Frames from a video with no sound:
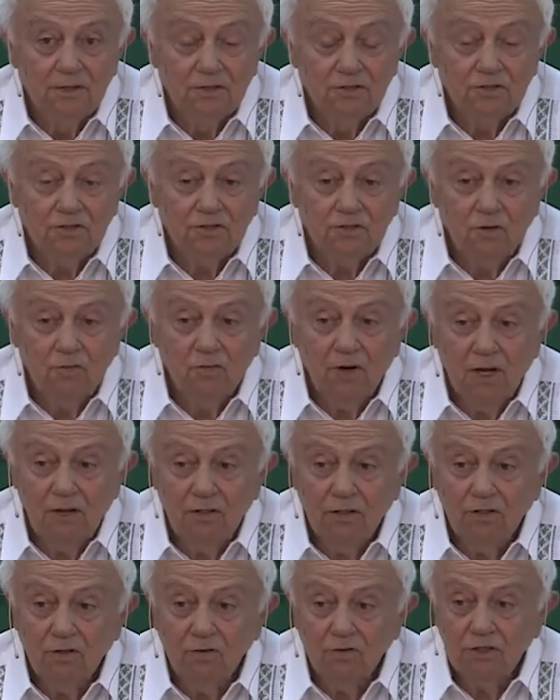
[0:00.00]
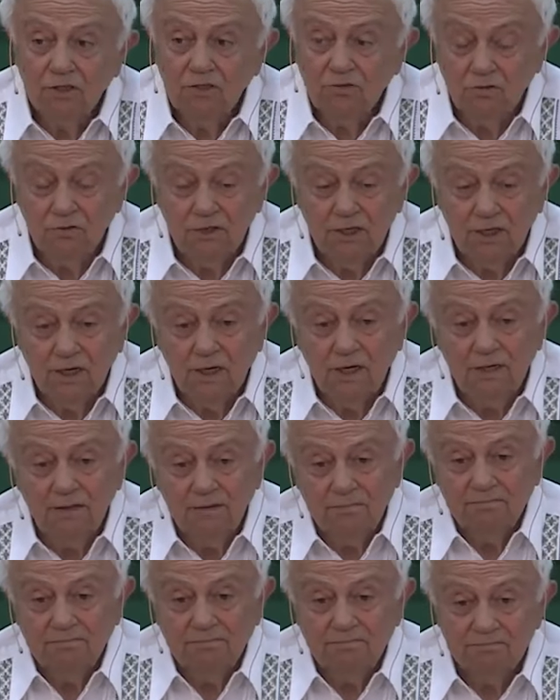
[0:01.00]
So I thought,
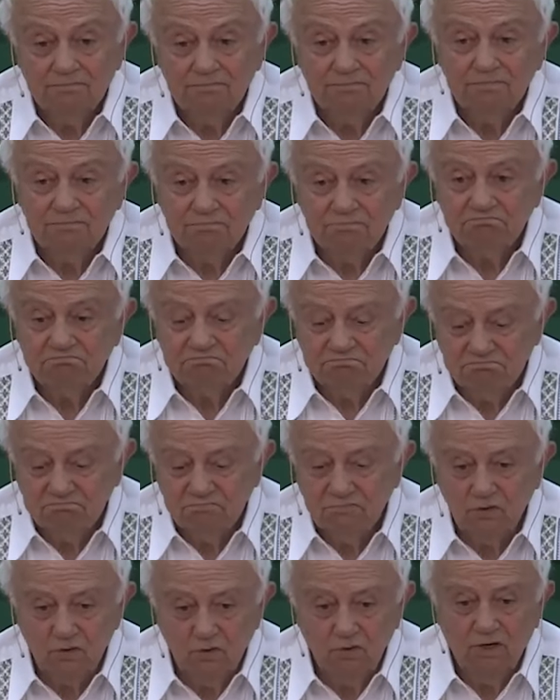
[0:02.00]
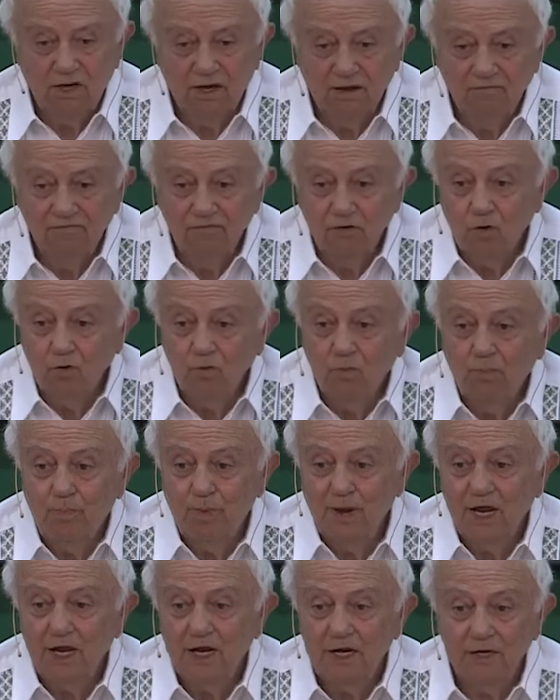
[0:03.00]
okay, to have no
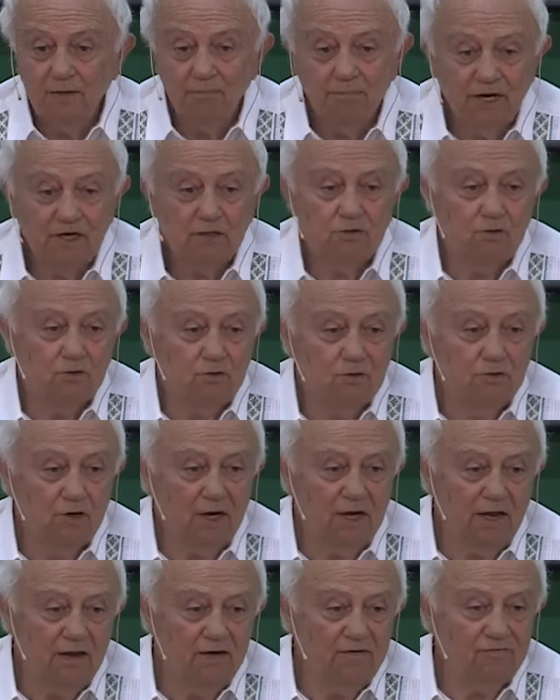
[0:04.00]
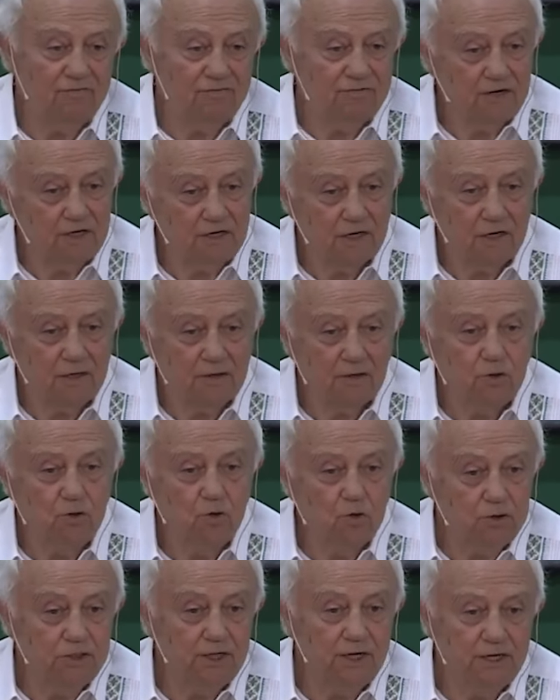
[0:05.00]
pain, but to have uh,
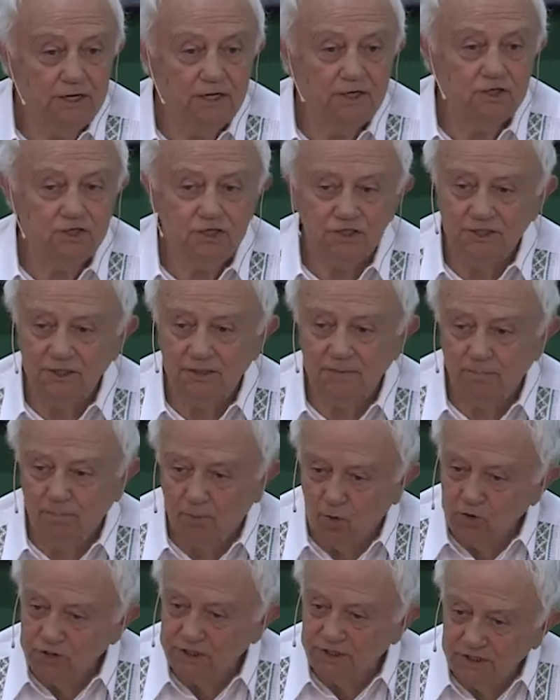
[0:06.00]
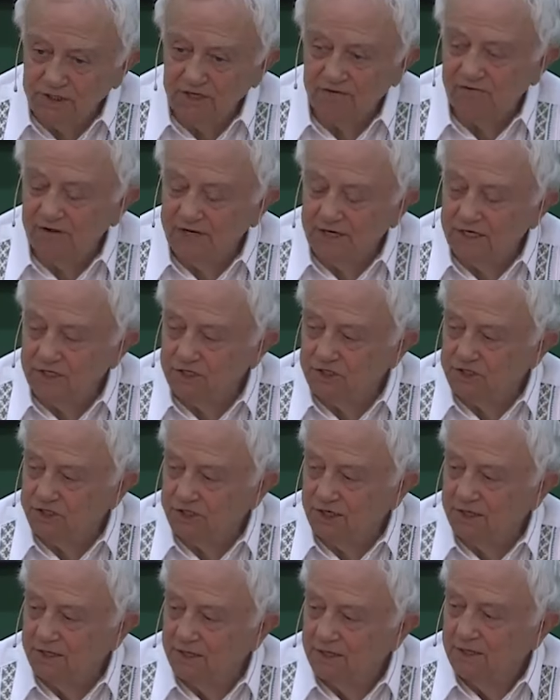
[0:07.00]
good energy, positive
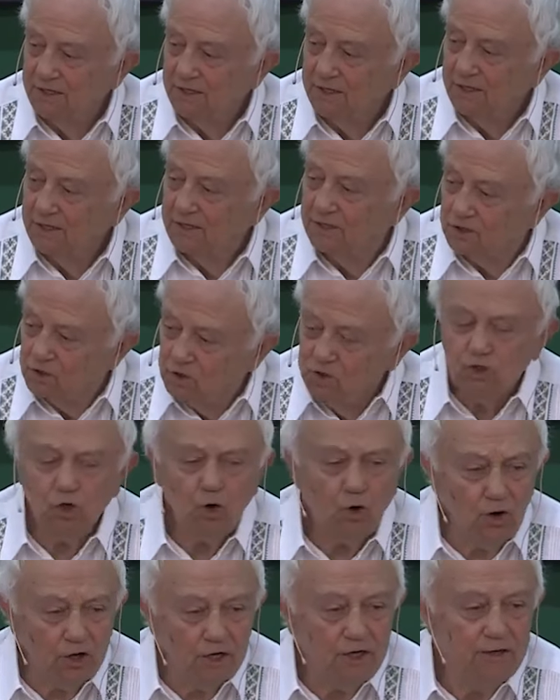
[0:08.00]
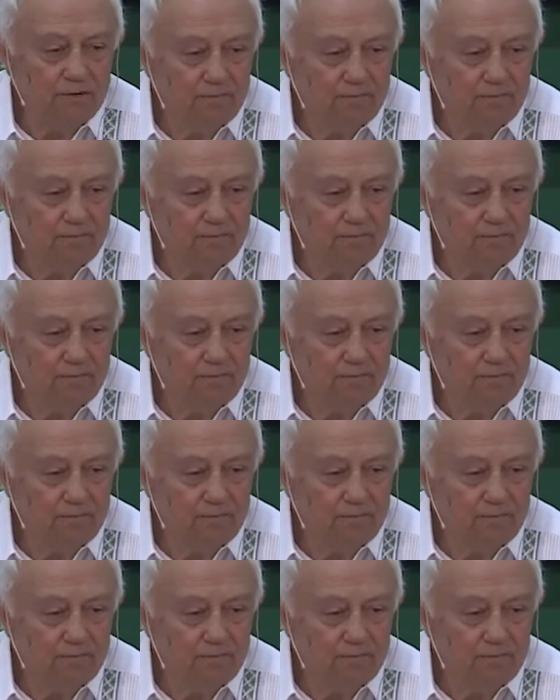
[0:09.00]
energy, joy.